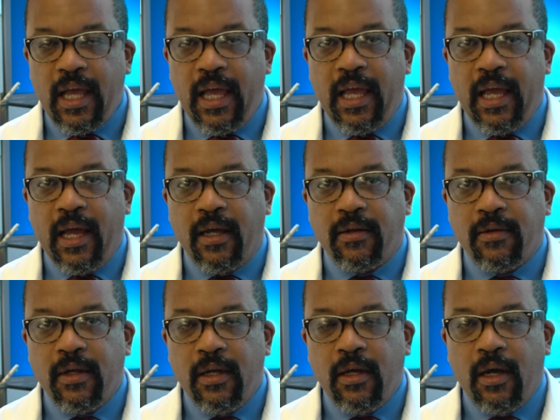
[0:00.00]

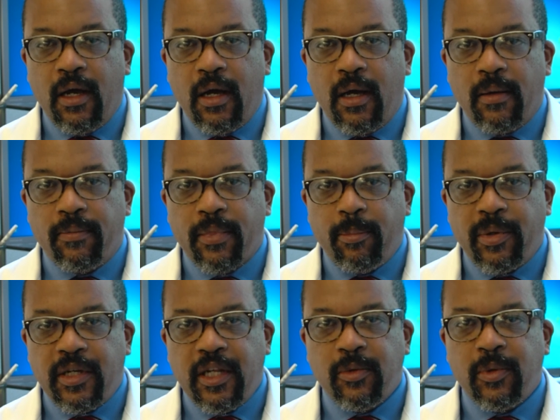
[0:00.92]
and
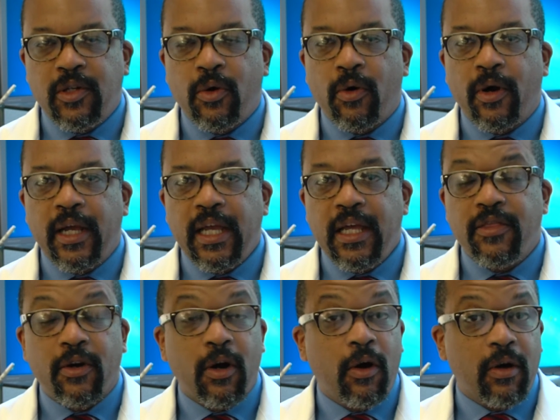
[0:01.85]
participatory in
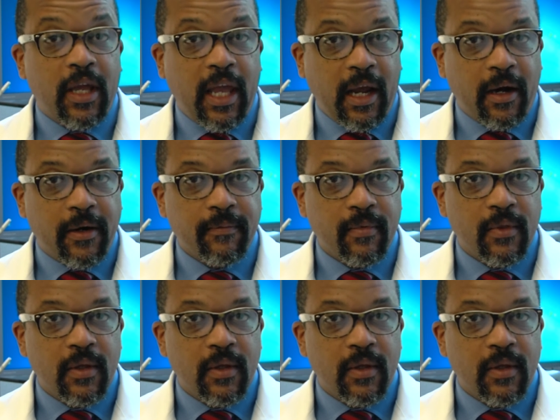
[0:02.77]
their own care,